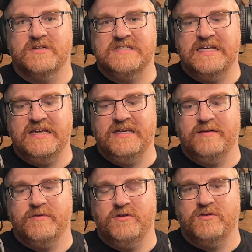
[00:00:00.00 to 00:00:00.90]

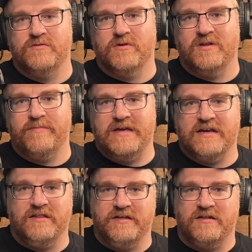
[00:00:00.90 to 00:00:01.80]
tame, you can roll it
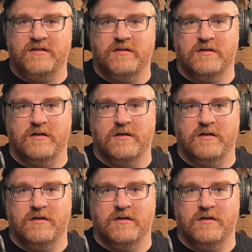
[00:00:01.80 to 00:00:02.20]
back a little.